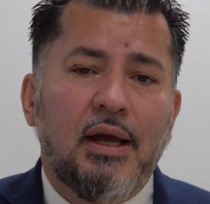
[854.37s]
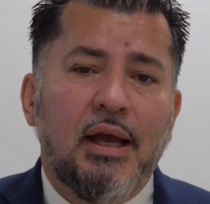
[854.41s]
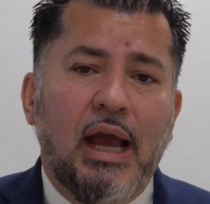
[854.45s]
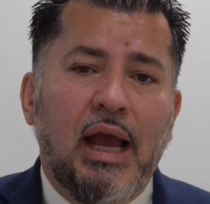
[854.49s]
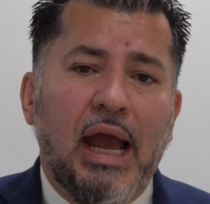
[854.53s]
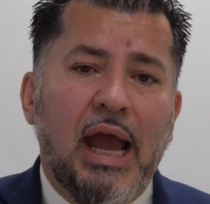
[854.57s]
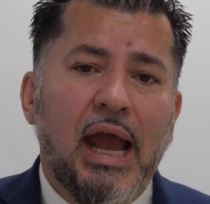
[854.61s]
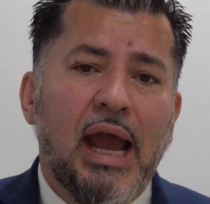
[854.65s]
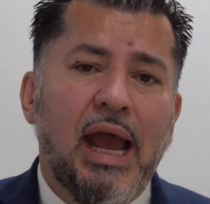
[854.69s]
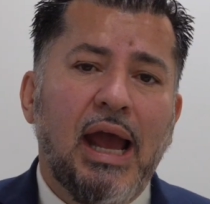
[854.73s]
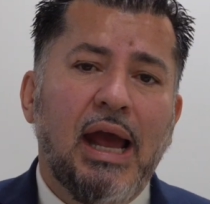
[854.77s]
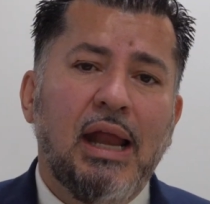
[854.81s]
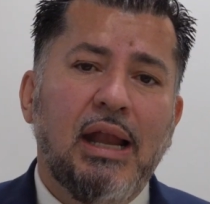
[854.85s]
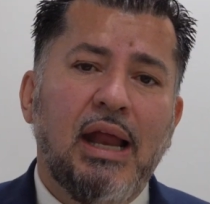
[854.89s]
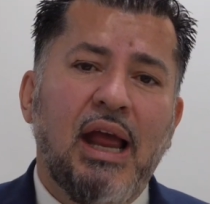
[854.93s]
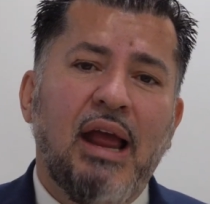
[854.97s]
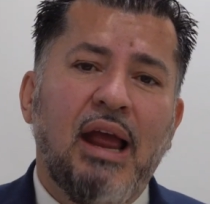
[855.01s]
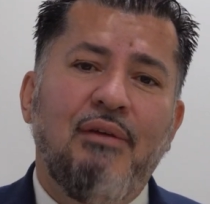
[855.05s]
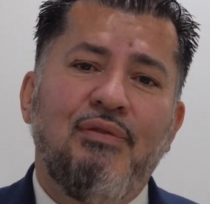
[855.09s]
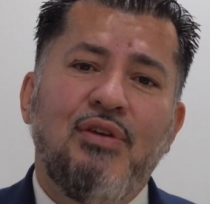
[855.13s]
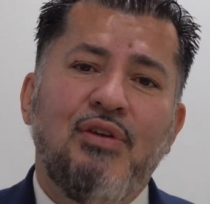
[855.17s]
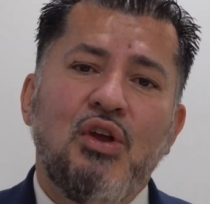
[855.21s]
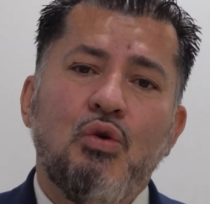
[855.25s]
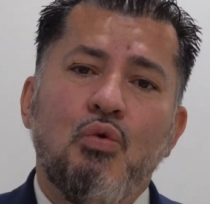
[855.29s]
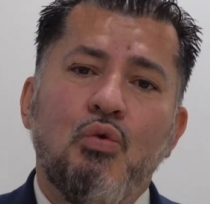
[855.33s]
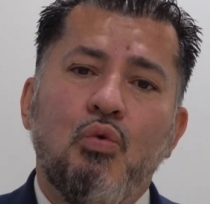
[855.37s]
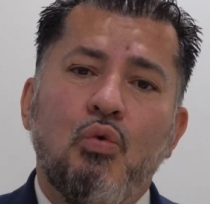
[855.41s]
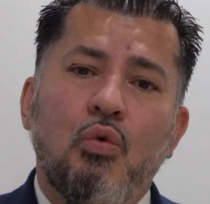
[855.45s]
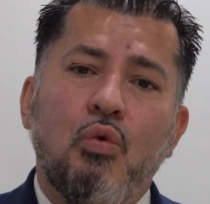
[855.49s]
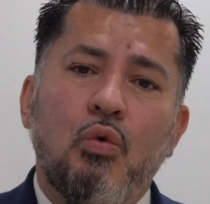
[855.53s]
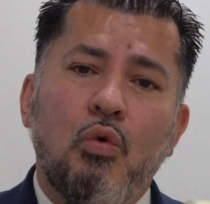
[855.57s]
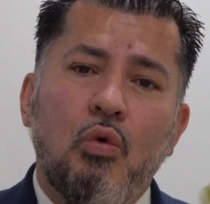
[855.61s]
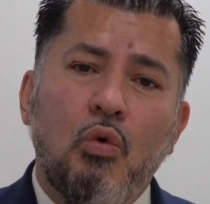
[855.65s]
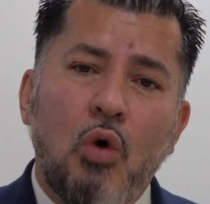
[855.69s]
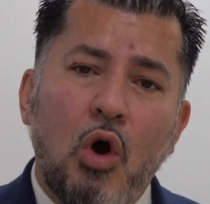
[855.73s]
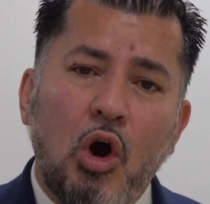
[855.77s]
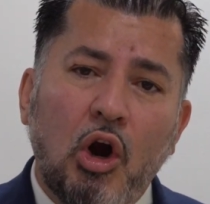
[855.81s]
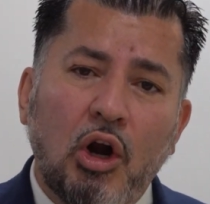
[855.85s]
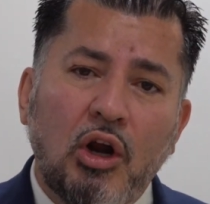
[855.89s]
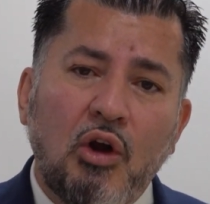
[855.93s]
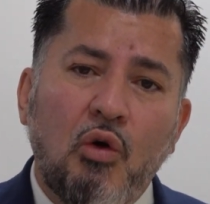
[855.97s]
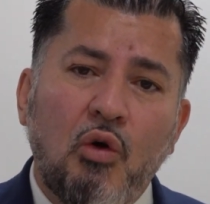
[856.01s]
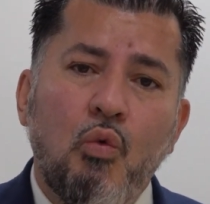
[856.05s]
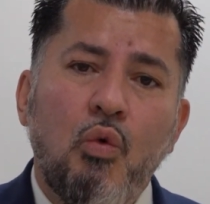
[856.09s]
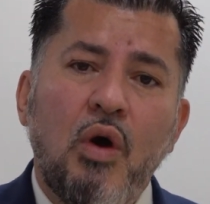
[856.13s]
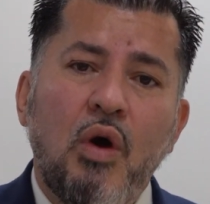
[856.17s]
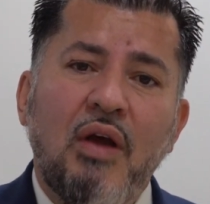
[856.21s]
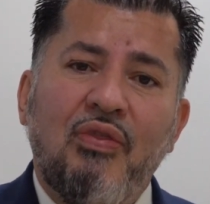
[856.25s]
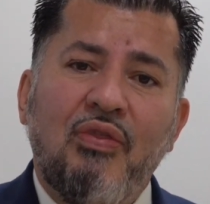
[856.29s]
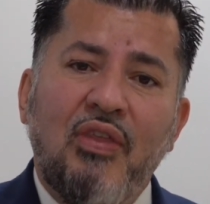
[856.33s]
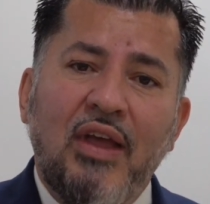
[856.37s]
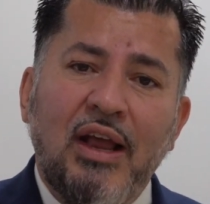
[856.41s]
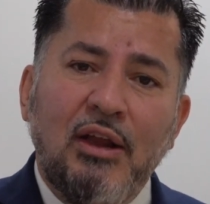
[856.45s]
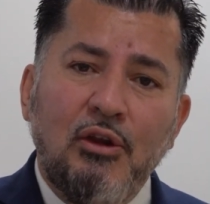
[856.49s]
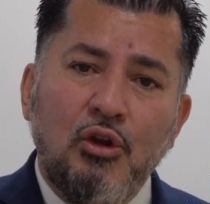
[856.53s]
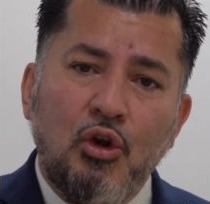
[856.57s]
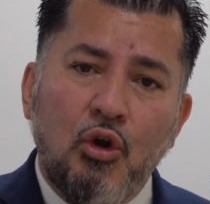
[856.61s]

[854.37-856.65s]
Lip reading: And if you work within